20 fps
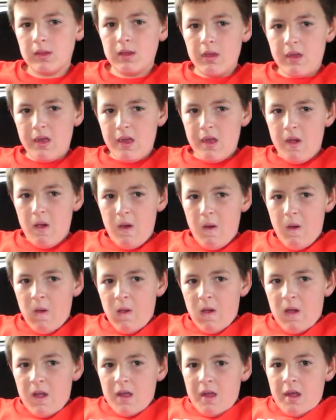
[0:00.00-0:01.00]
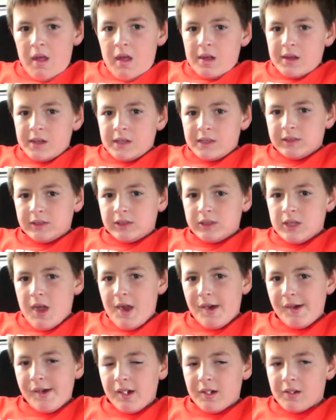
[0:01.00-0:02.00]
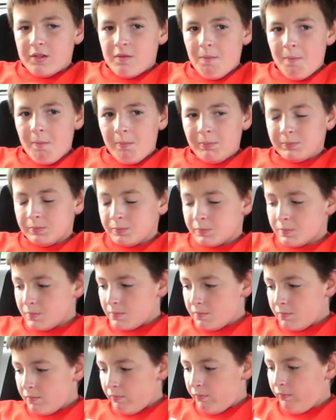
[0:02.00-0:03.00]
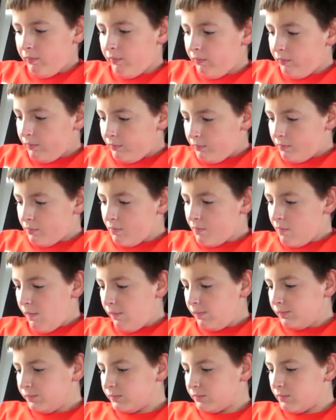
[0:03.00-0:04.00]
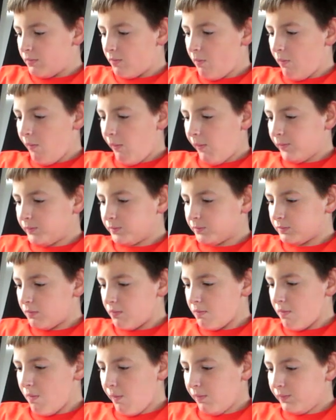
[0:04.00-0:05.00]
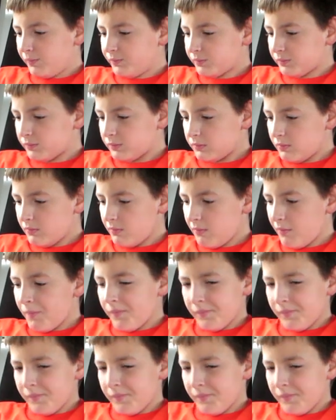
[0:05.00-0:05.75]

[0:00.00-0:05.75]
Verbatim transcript: So you went into school early and you have a late baseball game tonight. So it's going to be a very long day for you.